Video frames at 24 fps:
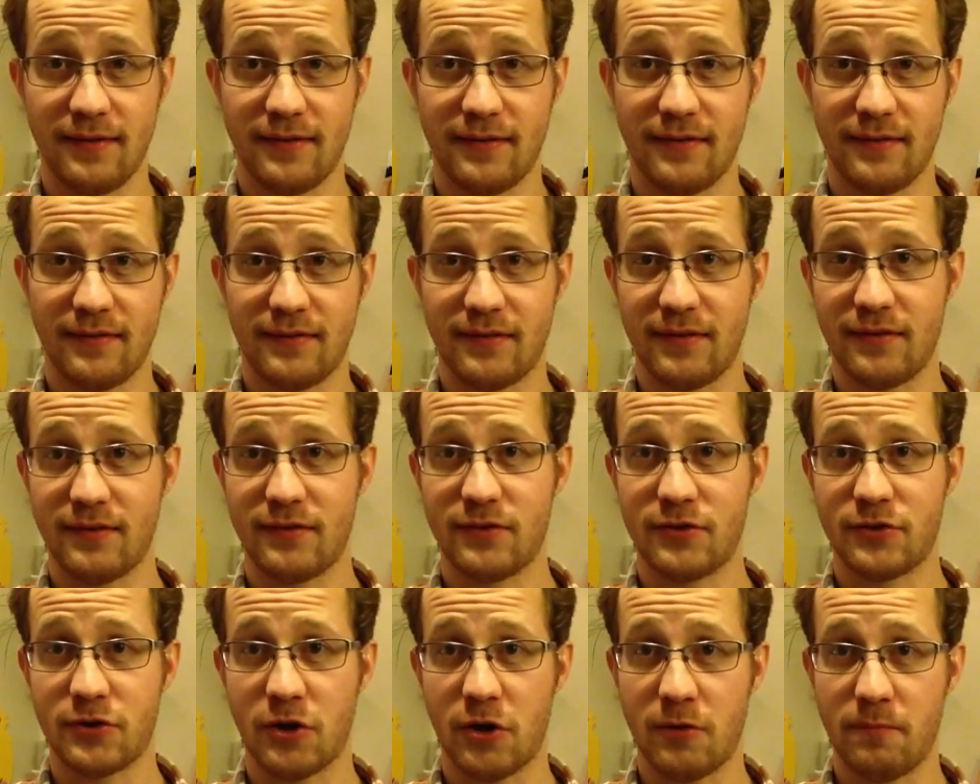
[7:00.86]
This is just
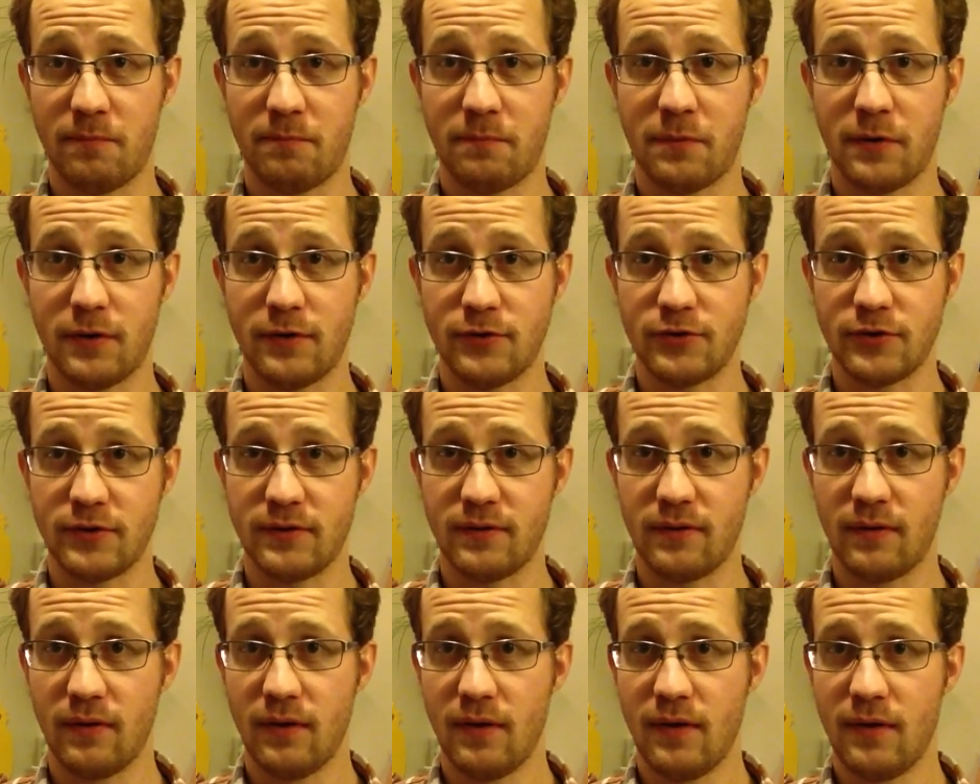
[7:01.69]
sharp,
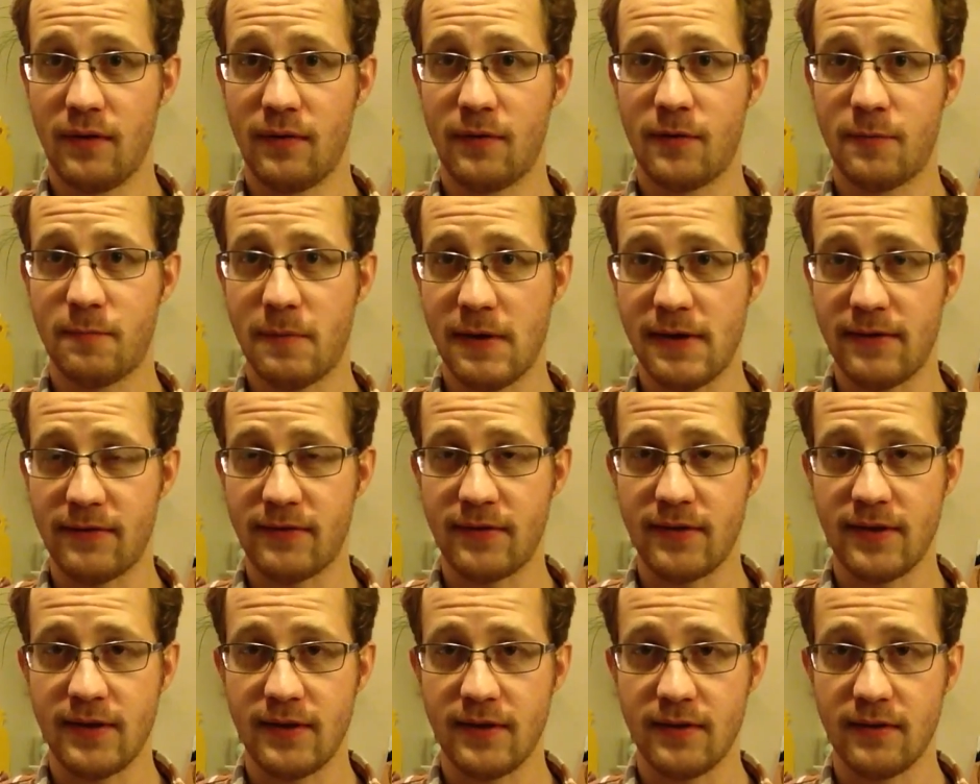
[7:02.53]
pungent,
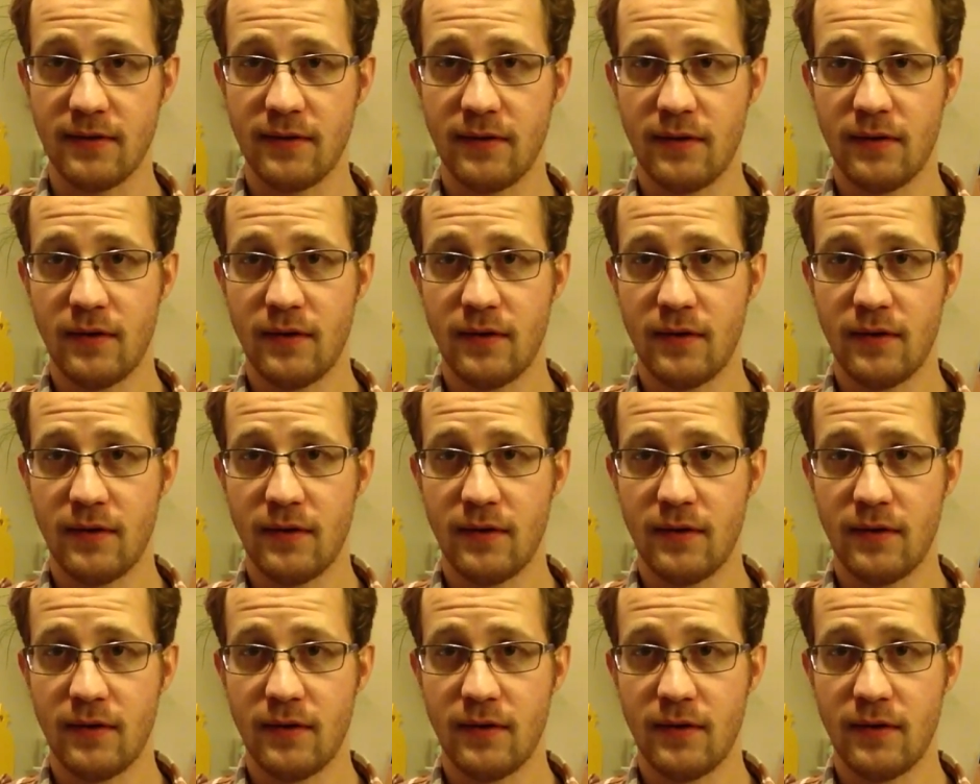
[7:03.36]
spicy,